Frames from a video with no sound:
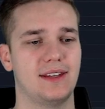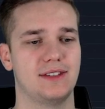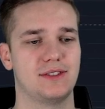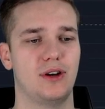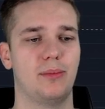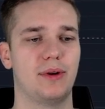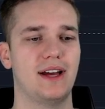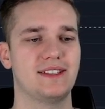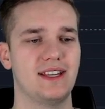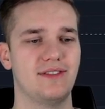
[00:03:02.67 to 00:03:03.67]
saw
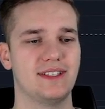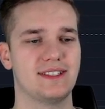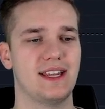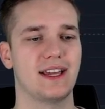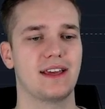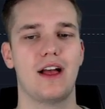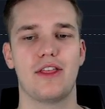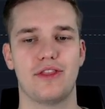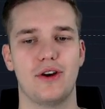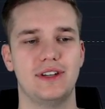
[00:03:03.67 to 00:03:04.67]
price levels like
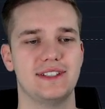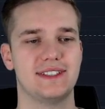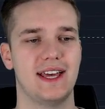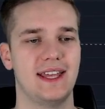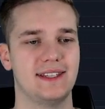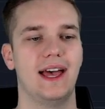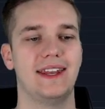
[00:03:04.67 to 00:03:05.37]
30 cents,